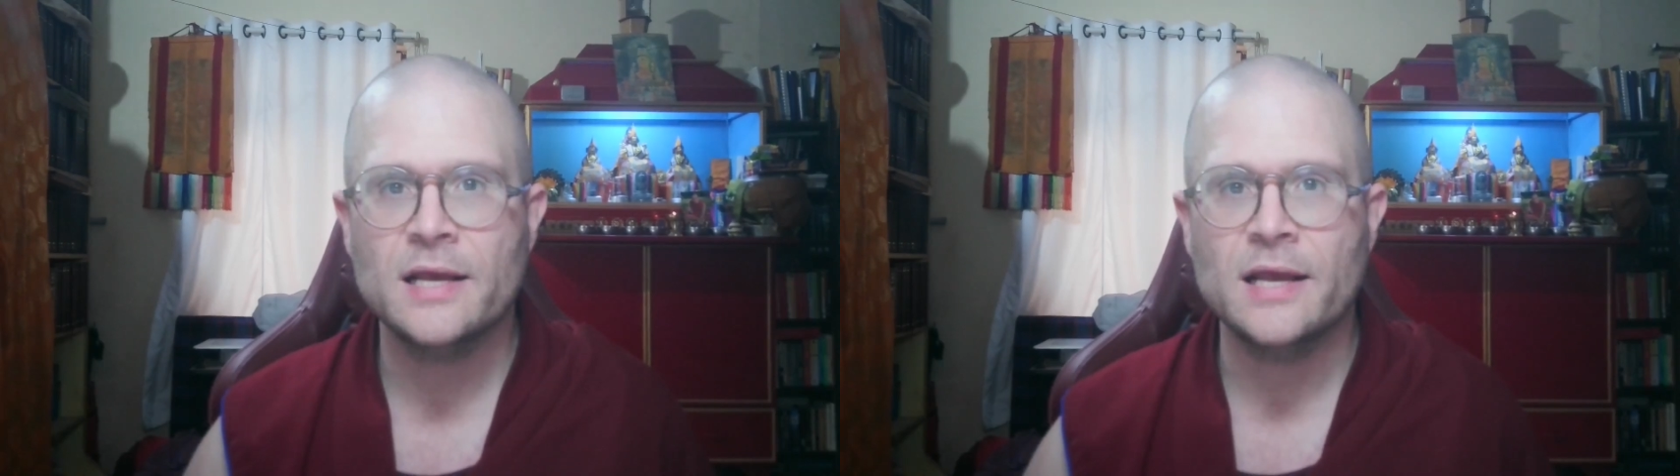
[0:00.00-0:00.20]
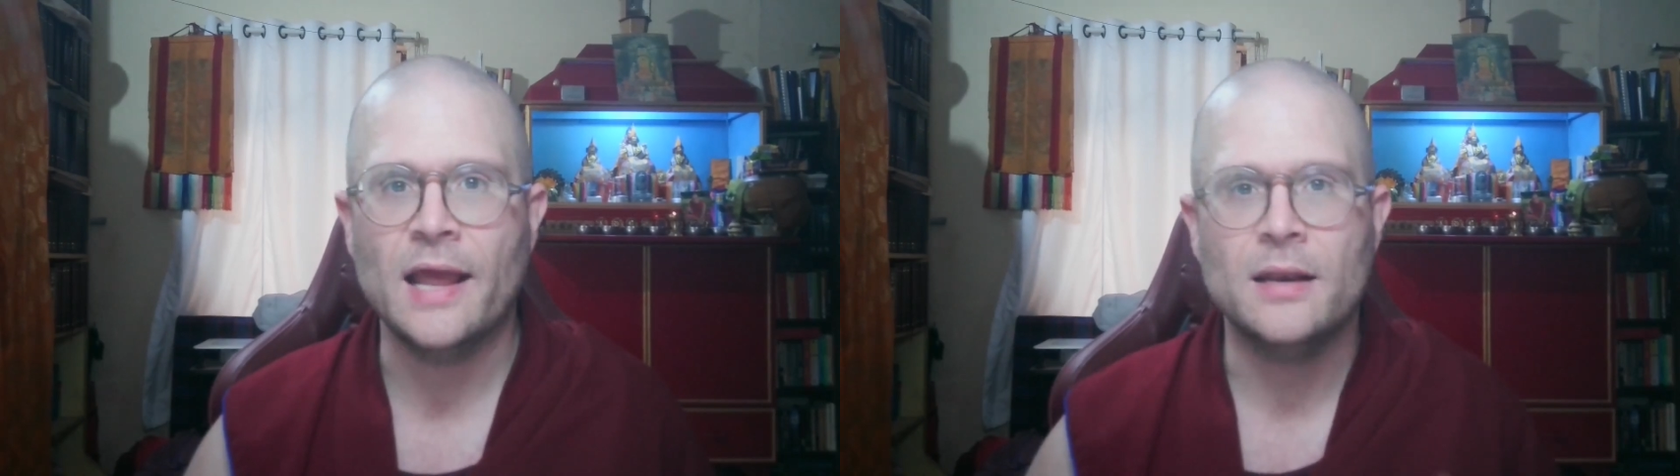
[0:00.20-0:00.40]

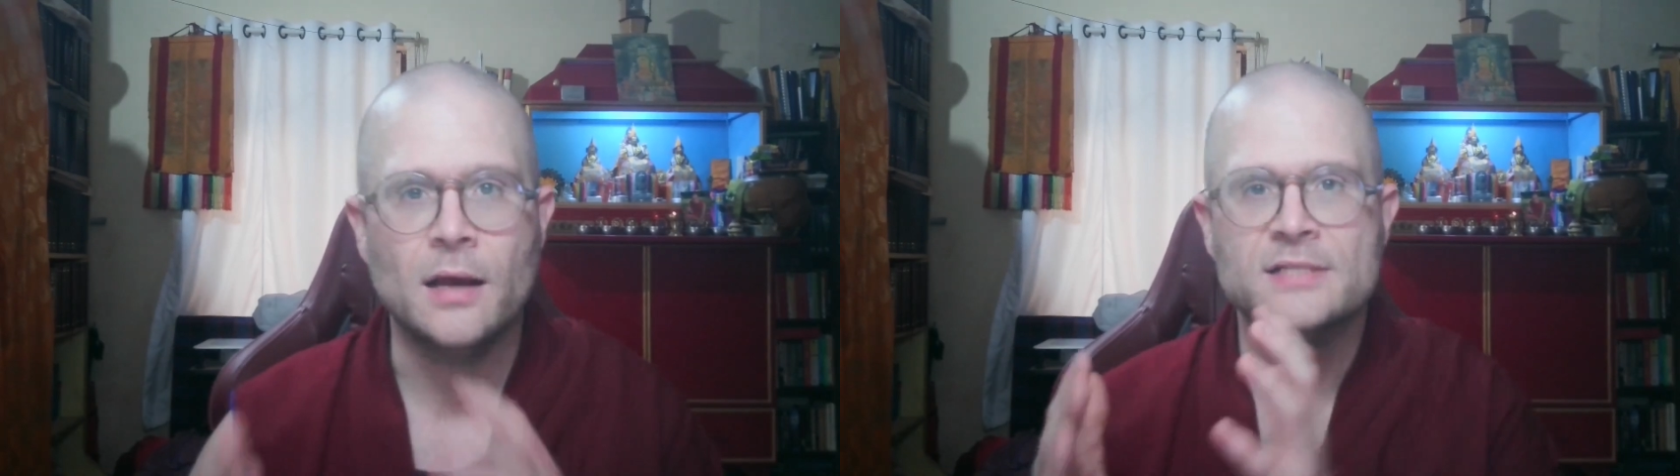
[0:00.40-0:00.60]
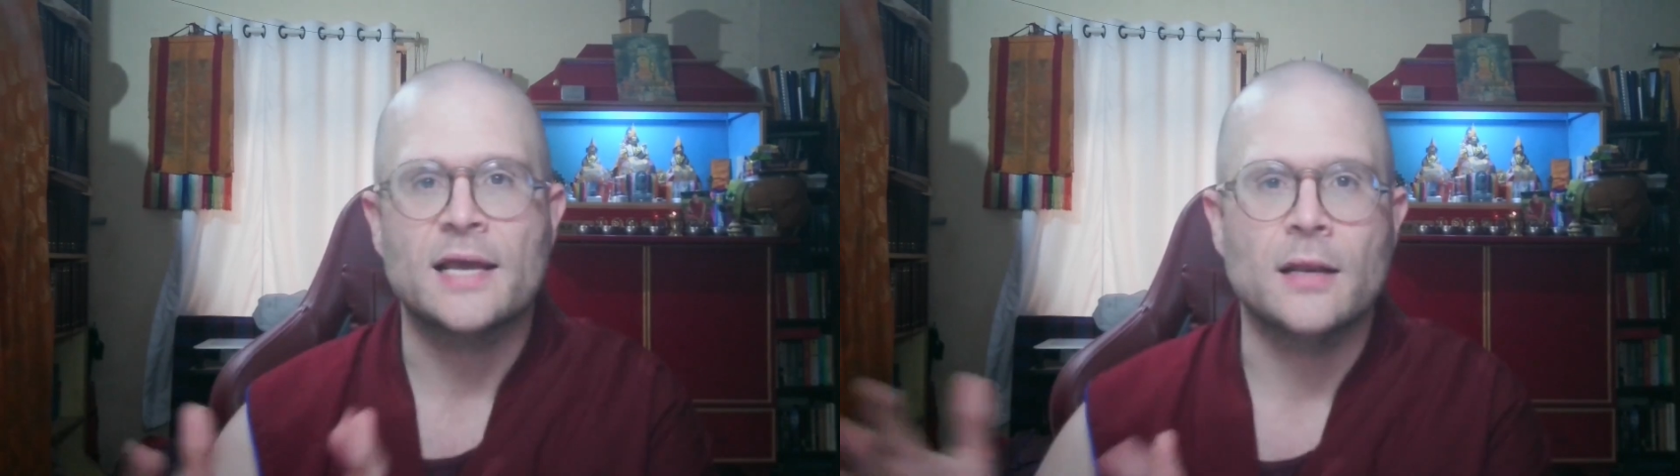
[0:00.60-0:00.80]
in a
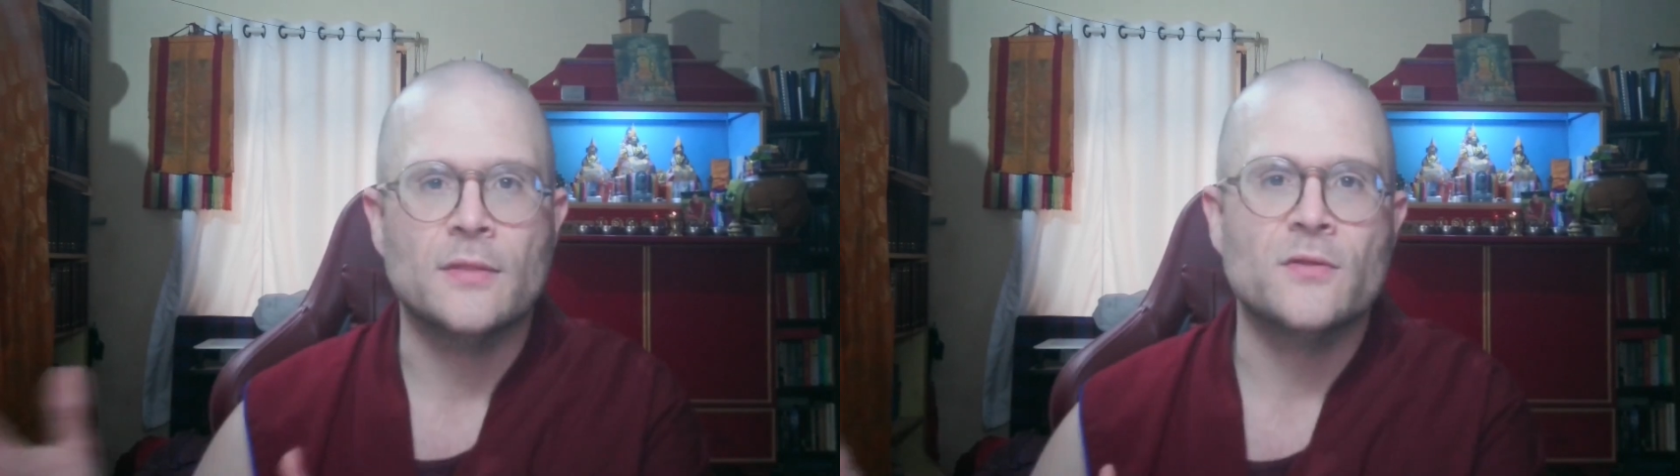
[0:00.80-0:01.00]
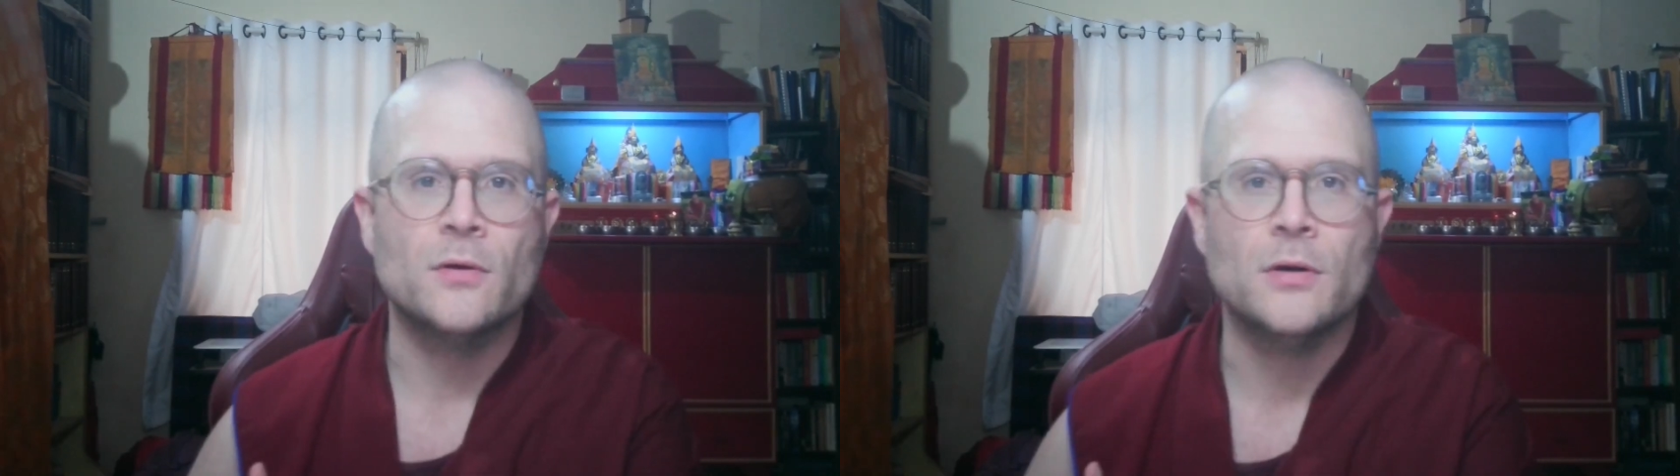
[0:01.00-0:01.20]
second and
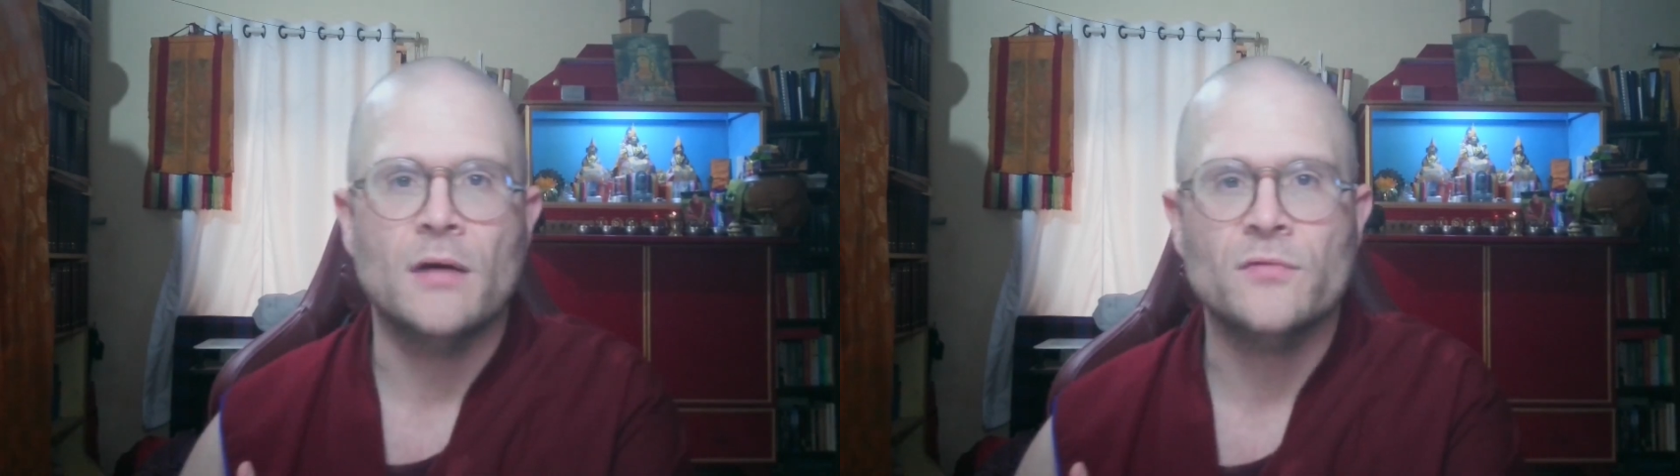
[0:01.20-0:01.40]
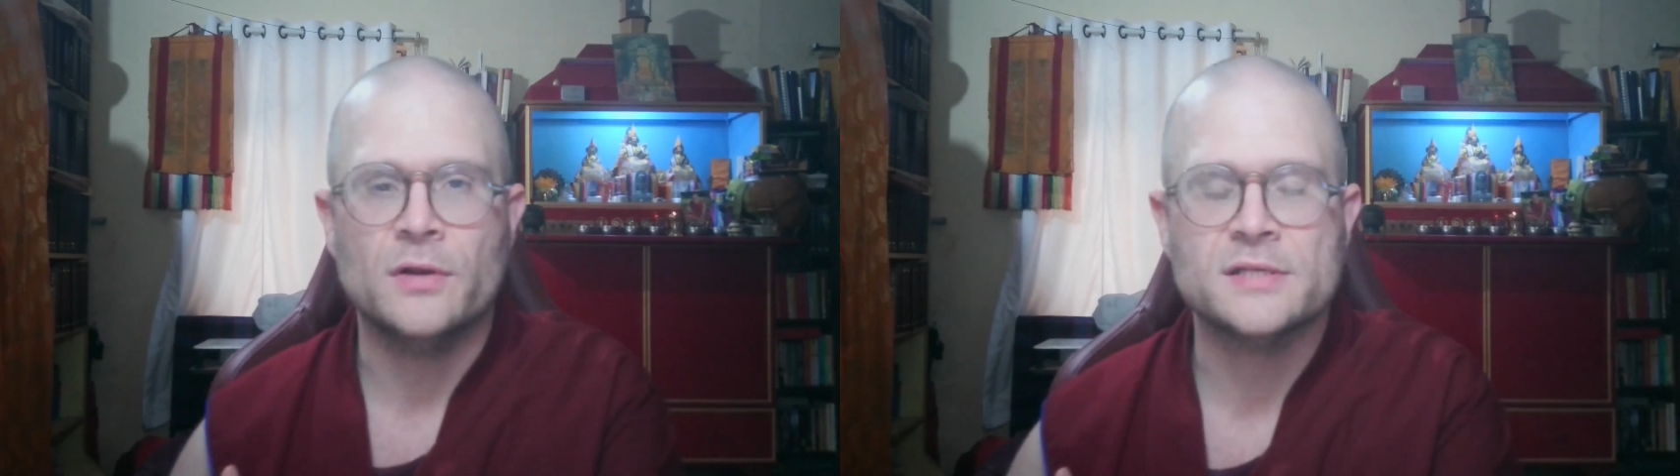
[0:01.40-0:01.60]
third
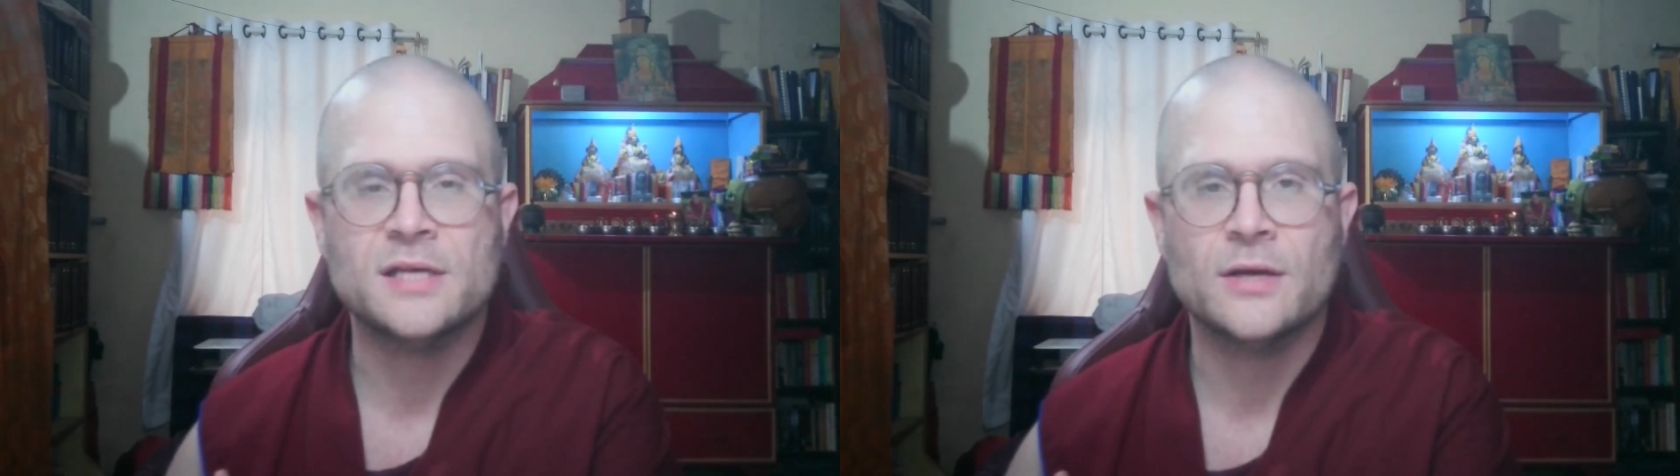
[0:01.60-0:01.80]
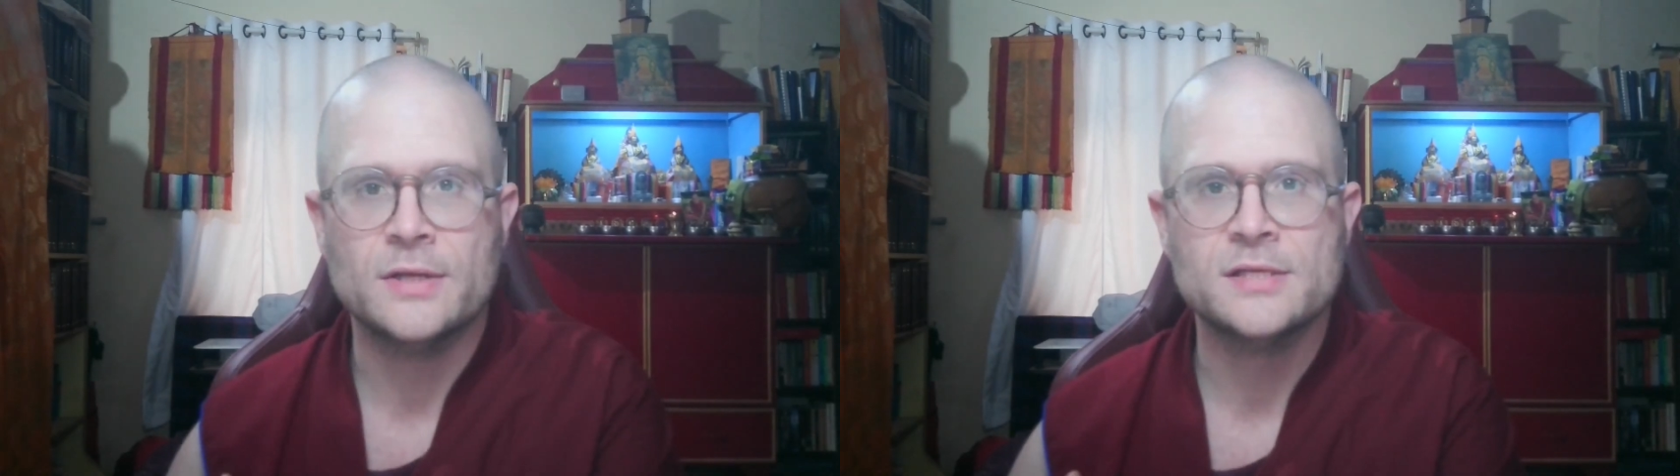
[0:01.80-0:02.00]
novel in a
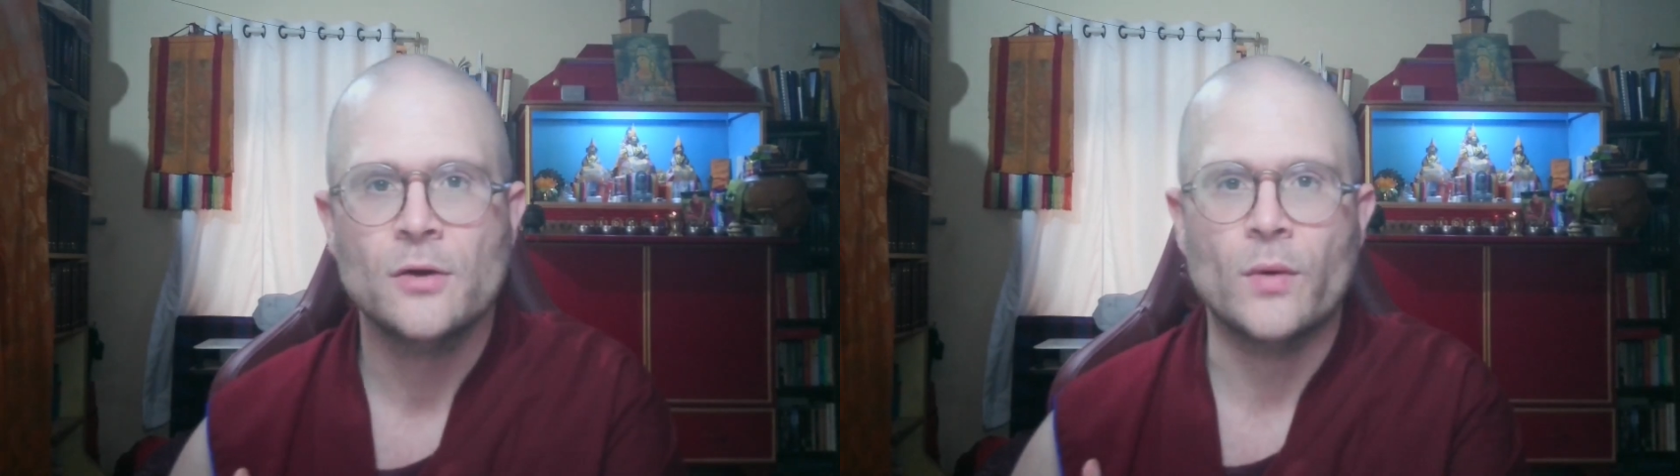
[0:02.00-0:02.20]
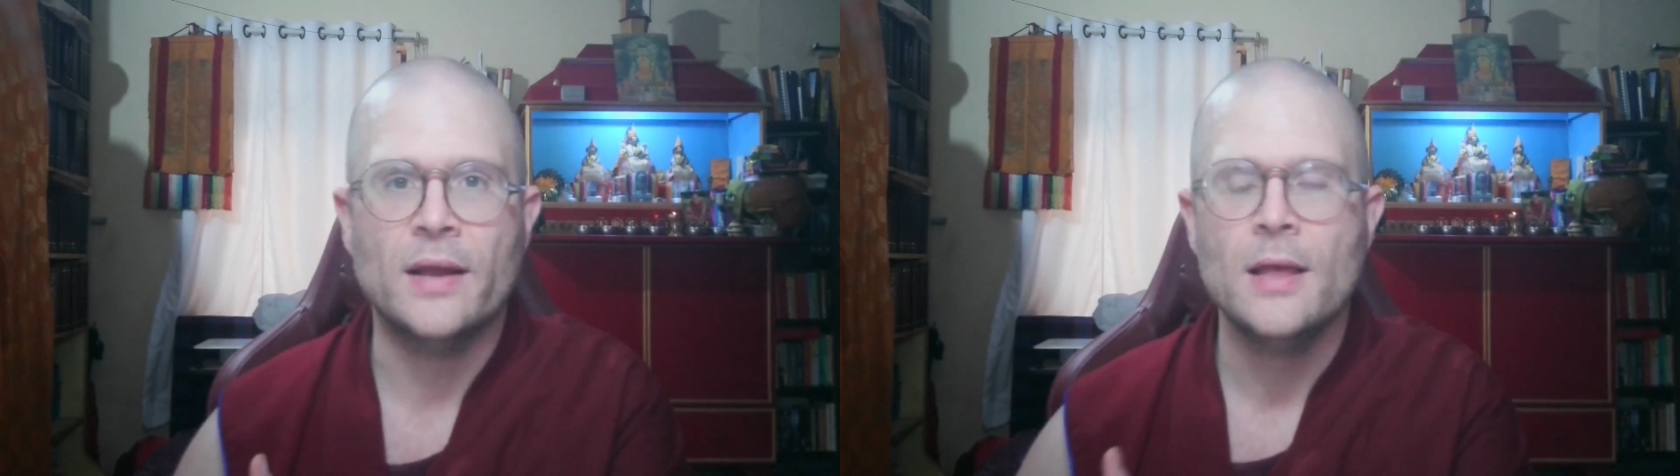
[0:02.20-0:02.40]
series,
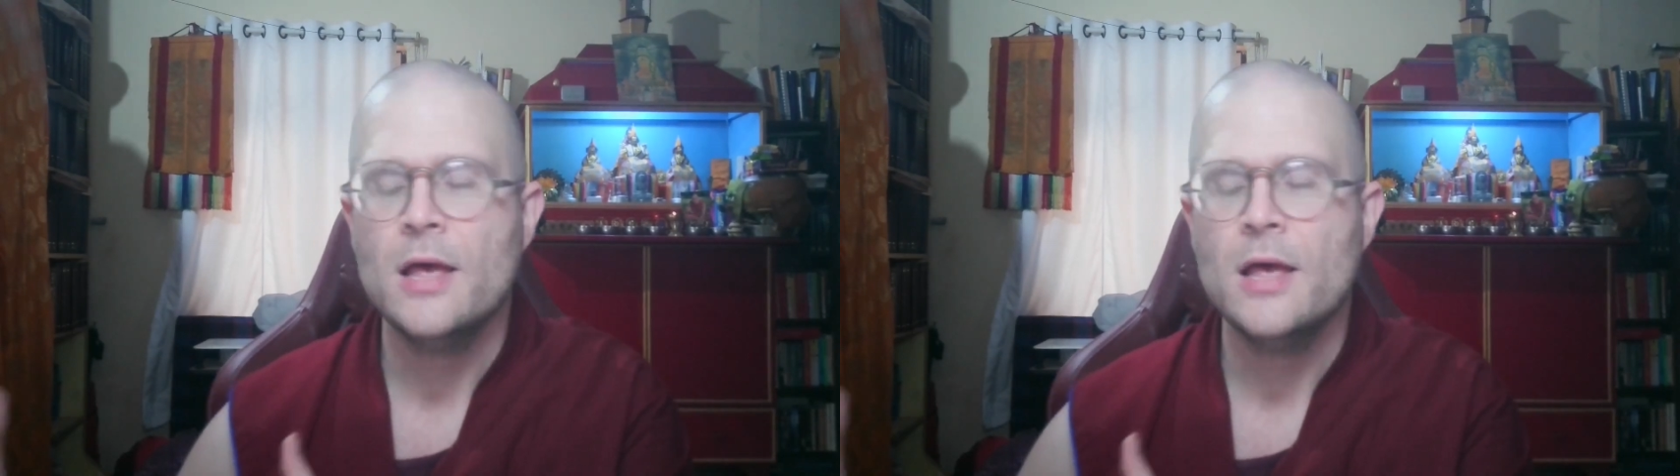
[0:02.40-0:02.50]
right?